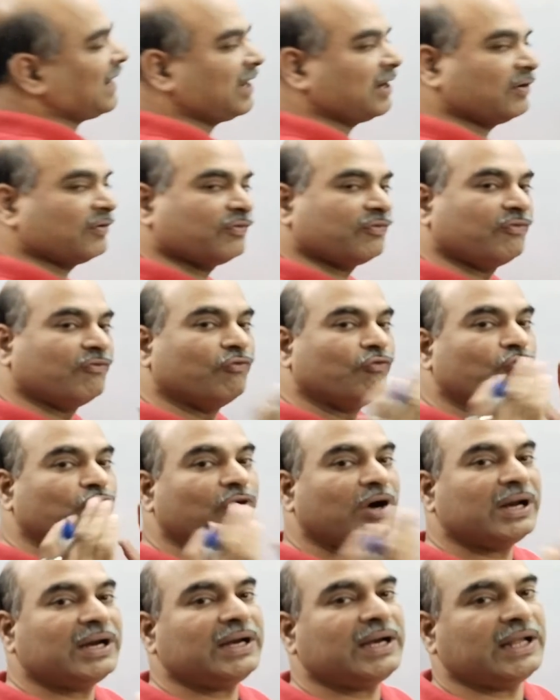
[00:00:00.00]
have
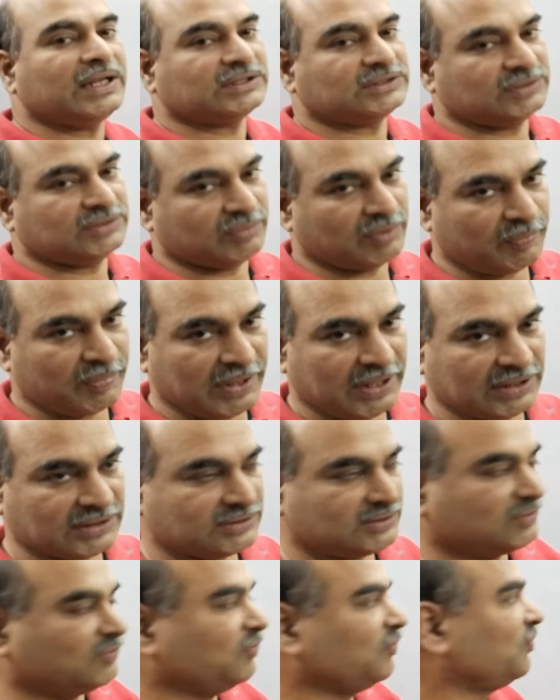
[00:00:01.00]
1 decimal
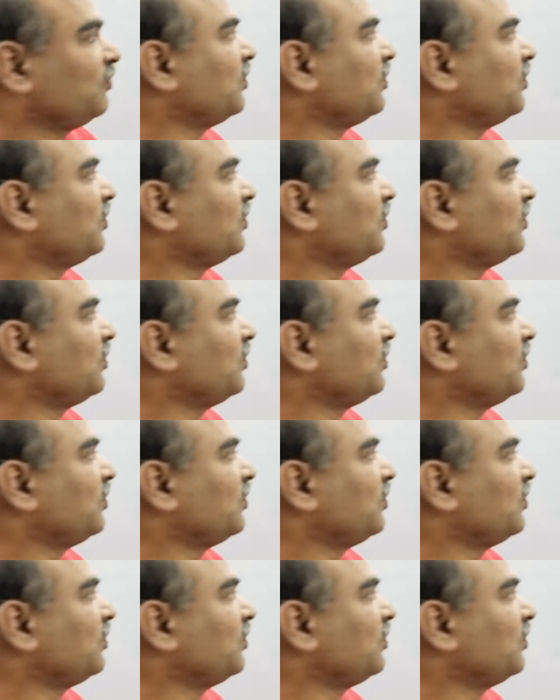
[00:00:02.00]
place.